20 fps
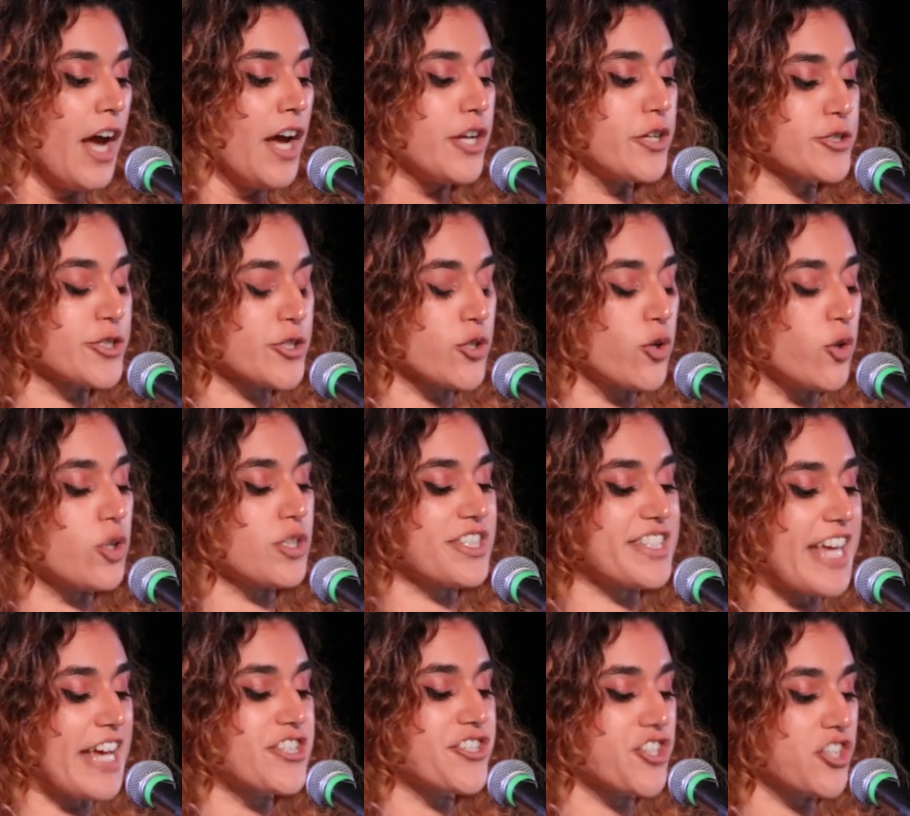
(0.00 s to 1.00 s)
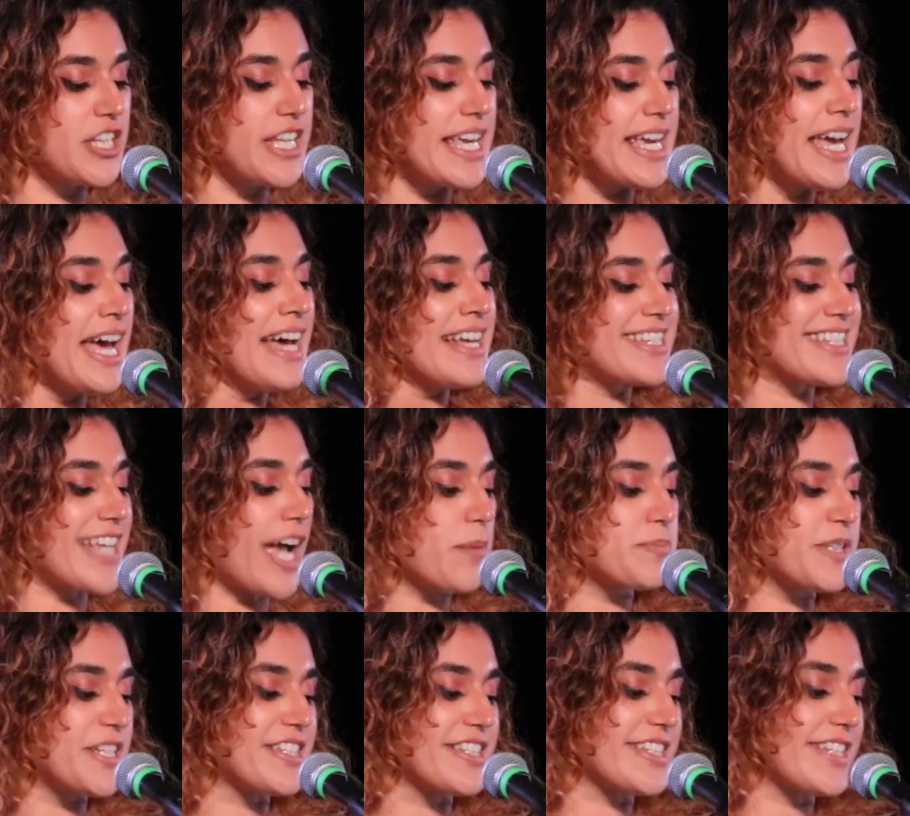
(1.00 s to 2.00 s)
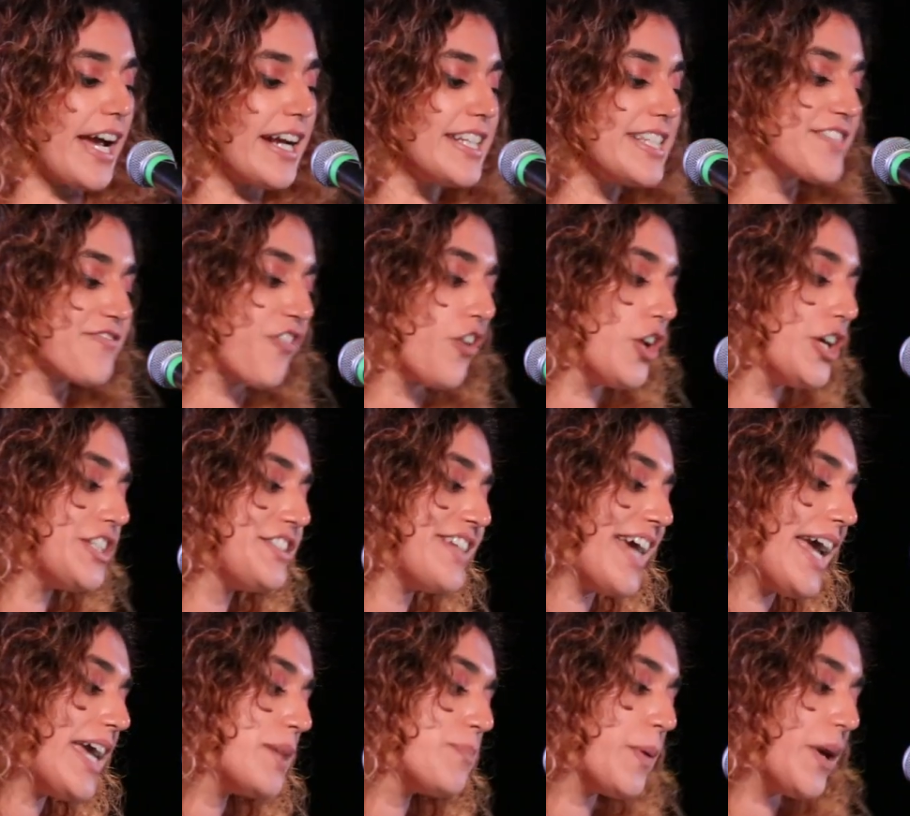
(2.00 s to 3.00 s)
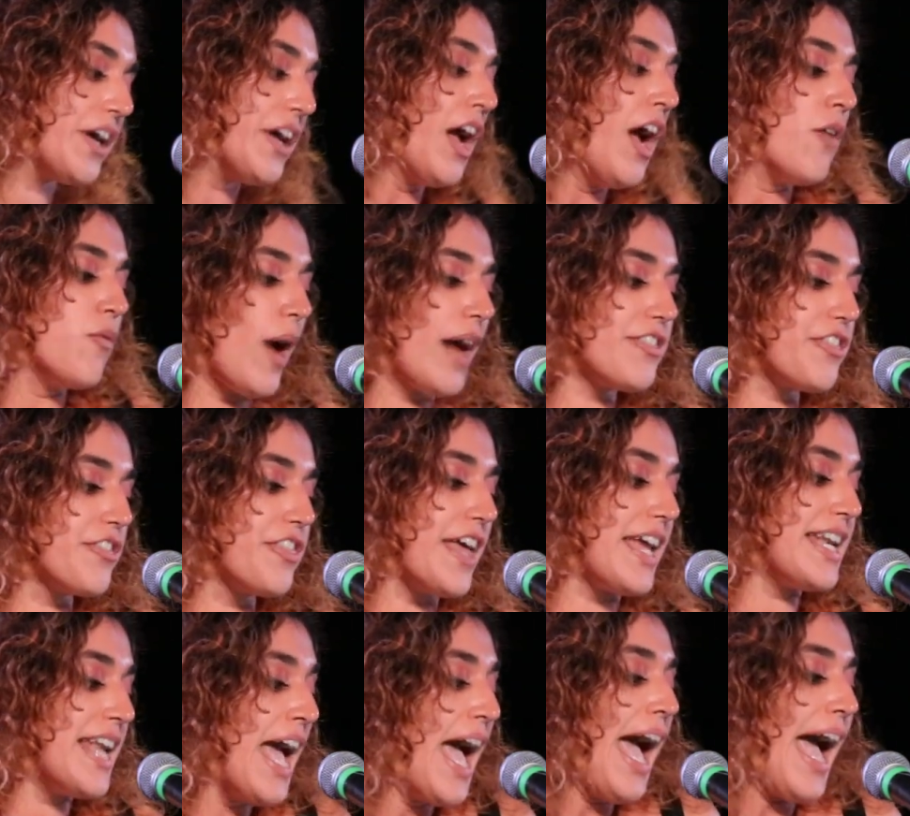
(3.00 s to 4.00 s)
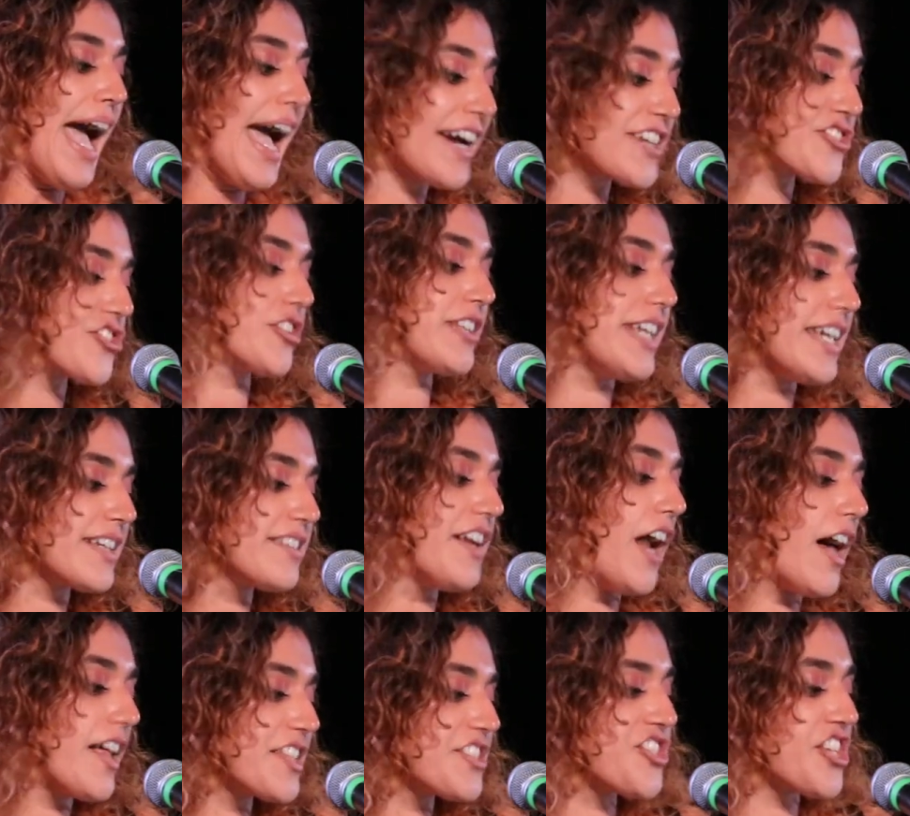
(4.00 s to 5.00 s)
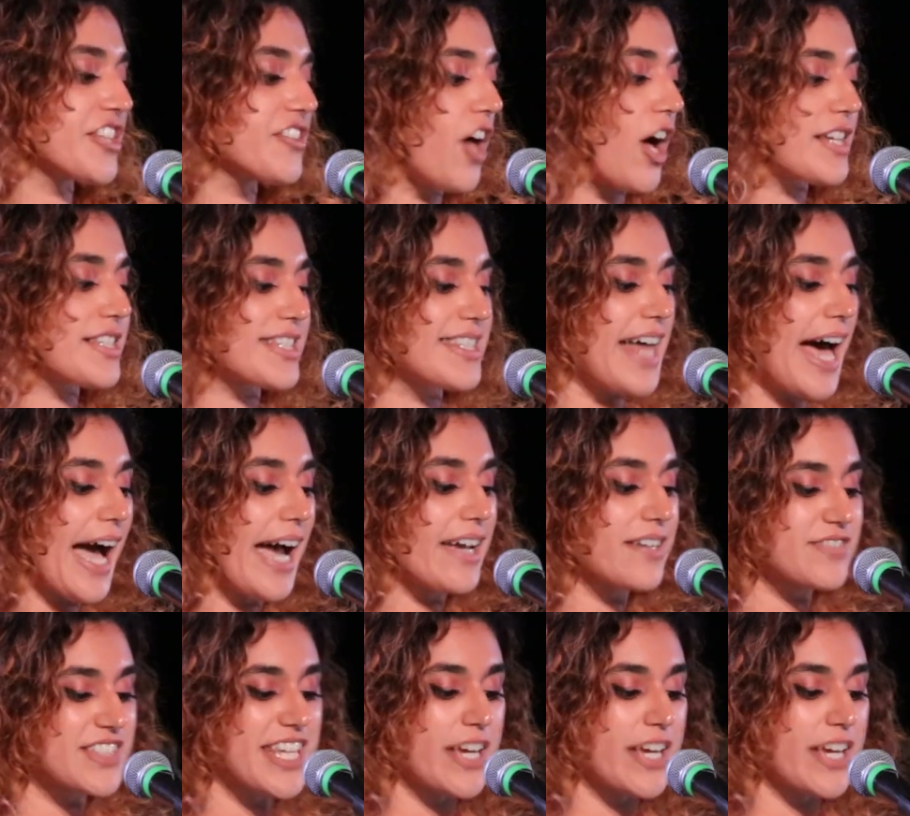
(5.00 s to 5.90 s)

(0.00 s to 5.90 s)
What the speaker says: your school essentially stopped its studies for a day, but rather than actually acknowledging lost lives,